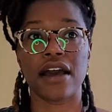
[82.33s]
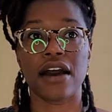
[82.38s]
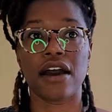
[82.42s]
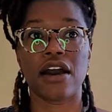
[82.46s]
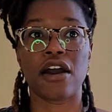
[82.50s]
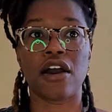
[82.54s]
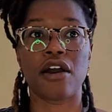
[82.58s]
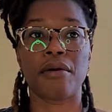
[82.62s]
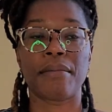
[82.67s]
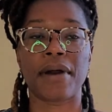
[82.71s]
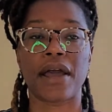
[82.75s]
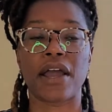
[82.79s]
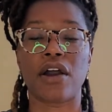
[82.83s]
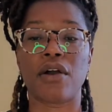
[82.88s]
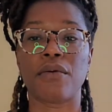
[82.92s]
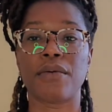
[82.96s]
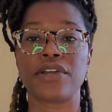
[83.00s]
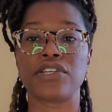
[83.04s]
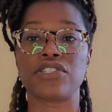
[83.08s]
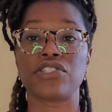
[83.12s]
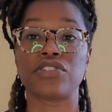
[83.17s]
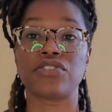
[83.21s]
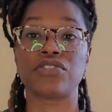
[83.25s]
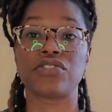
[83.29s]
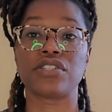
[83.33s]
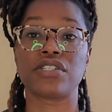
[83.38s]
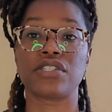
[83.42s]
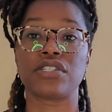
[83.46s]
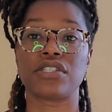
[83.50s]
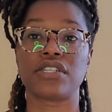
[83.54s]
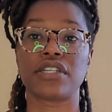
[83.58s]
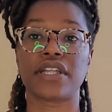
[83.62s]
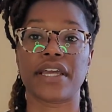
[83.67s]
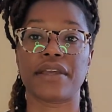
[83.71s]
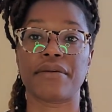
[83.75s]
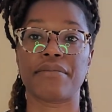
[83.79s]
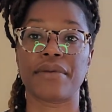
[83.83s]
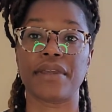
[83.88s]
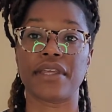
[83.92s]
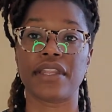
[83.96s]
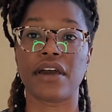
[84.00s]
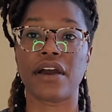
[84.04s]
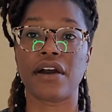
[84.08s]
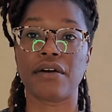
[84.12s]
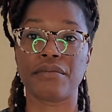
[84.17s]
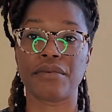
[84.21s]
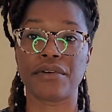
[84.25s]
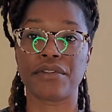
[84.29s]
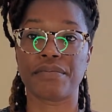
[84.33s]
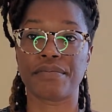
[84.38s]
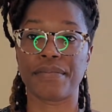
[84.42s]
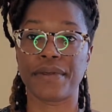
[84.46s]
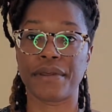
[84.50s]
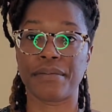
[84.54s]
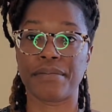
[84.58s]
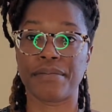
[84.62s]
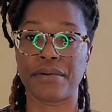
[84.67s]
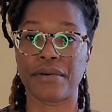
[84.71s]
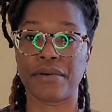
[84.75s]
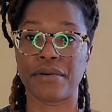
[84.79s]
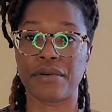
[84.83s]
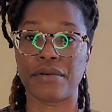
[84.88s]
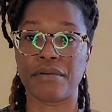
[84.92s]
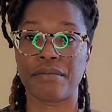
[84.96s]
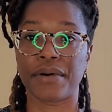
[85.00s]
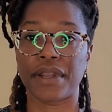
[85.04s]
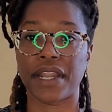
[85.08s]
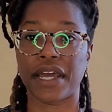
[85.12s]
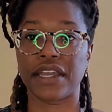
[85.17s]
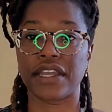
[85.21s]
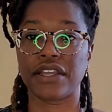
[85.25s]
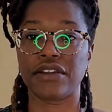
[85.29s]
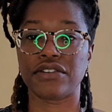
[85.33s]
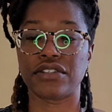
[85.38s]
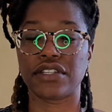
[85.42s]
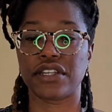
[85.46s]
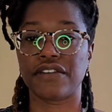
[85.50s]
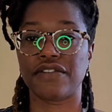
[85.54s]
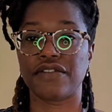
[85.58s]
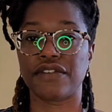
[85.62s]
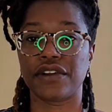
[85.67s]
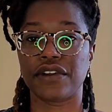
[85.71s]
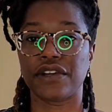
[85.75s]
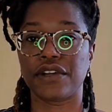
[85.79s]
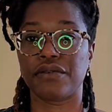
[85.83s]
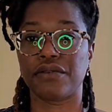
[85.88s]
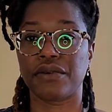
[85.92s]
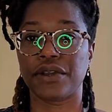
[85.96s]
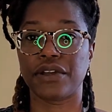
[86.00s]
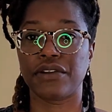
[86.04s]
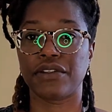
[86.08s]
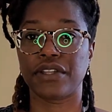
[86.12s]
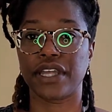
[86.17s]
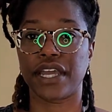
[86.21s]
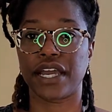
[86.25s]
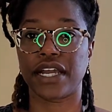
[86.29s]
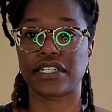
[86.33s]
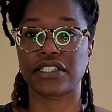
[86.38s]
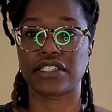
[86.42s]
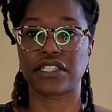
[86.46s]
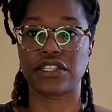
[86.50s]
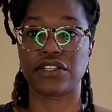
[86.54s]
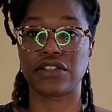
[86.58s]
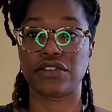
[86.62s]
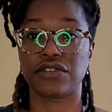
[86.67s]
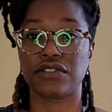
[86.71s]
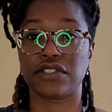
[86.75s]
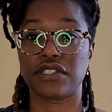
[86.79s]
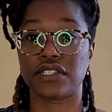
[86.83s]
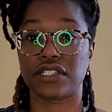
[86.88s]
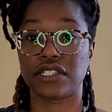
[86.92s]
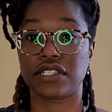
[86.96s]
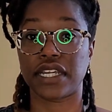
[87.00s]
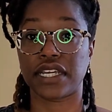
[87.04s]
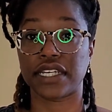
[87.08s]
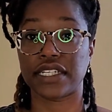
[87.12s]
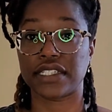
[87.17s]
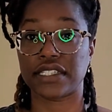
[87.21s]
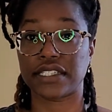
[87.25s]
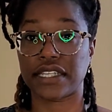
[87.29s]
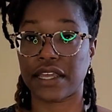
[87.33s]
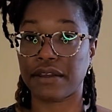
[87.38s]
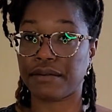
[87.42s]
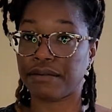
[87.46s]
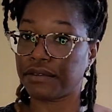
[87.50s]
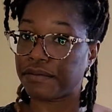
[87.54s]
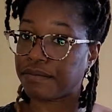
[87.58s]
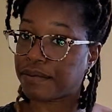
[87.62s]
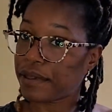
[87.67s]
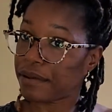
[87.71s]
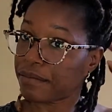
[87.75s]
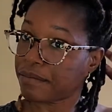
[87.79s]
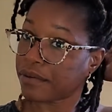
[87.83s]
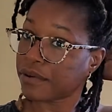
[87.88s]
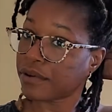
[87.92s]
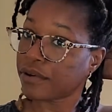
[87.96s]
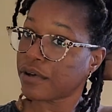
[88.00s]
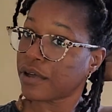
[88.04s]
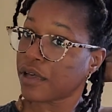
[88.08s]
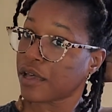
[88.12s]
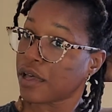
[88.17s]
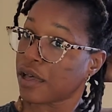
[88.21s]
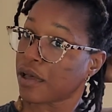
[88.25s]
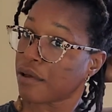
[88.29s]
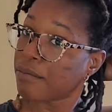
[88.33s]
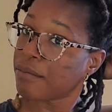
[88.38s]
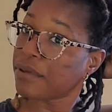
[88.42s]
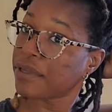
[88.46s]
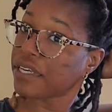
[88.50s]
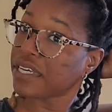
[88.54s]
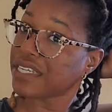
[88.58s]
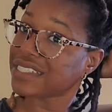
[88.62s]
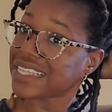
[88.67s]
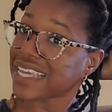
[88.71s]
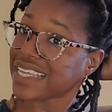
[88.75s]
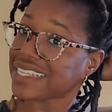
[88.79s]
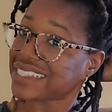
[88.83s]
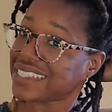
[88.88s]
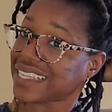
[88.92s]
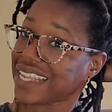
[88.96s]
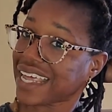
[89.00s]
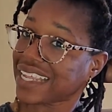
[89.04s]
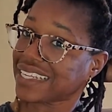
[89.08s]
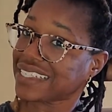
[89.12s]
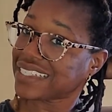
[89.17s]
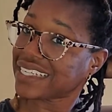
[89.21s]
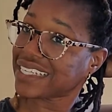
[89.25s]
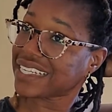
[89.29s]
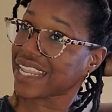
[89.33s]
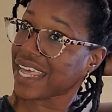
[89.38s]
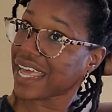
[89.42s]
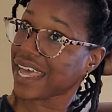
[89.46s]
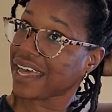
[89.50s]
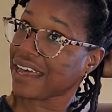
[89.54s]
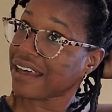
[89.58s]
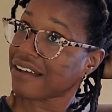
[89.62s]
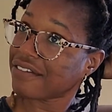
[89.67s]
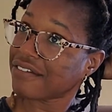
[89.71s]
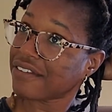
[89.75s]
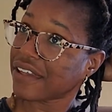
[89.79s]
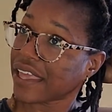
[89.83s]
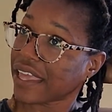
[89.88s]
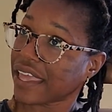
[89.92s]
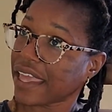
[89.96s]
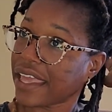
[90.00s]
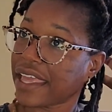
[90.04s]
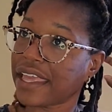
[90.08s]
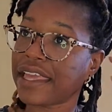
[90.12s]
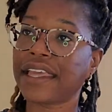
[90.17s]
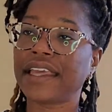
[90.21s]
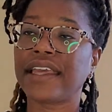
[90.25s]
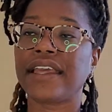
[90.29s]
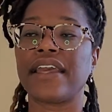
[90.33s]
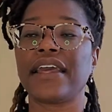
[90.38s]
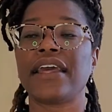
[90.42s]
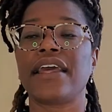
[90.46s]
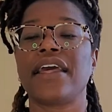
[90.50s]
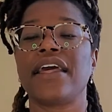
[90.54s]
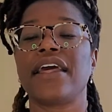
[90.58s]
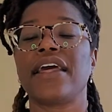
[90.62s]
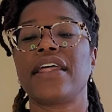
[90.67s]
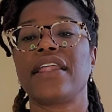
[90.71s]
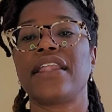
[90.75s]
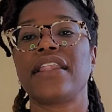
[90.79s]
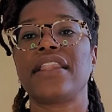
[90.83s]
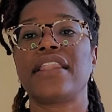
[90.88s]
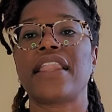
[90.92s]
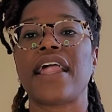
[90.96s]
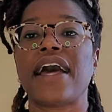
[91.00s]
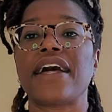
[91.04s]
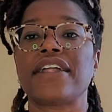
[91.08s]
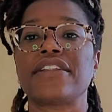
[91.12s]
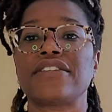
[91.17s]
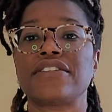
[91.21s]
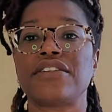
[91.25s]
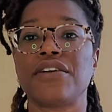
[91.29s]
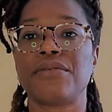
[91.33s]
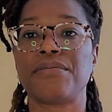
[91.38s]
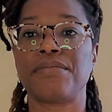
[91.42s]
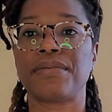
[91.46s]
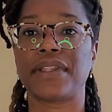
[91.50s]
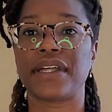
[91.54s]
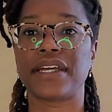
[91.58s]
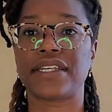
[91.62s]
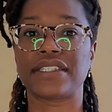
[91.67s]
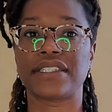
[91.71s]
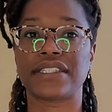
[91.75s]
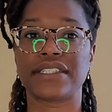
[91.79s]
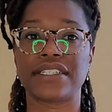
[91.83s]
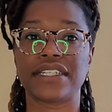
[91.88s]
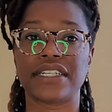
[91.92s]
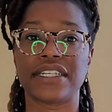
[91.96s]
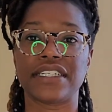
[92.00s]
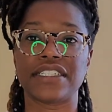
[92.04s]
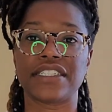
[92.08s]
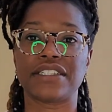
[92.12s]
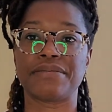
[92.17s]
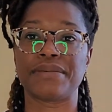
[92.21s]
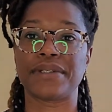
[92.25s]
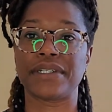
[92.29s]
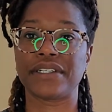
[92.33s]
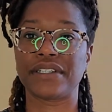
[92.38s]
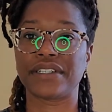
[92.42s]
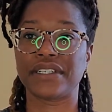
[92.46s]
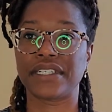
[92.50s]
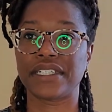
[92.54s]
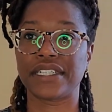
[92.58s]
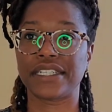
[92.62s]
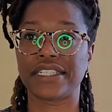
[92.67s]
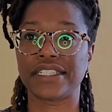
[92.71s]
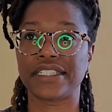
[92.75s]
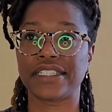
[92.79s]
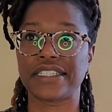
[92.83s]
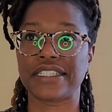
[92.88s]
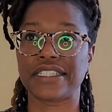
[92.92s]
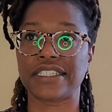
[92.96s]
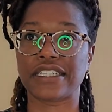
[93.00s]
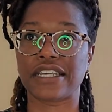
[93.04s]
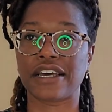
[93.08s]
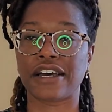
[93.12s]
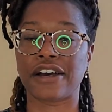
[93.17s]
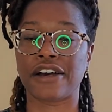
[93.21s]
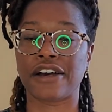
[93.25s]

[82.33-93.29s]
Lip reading: I always use it to like meet up with people, but I usually very rarely actually use it to like stay with people, because I did have a not so pleasant experience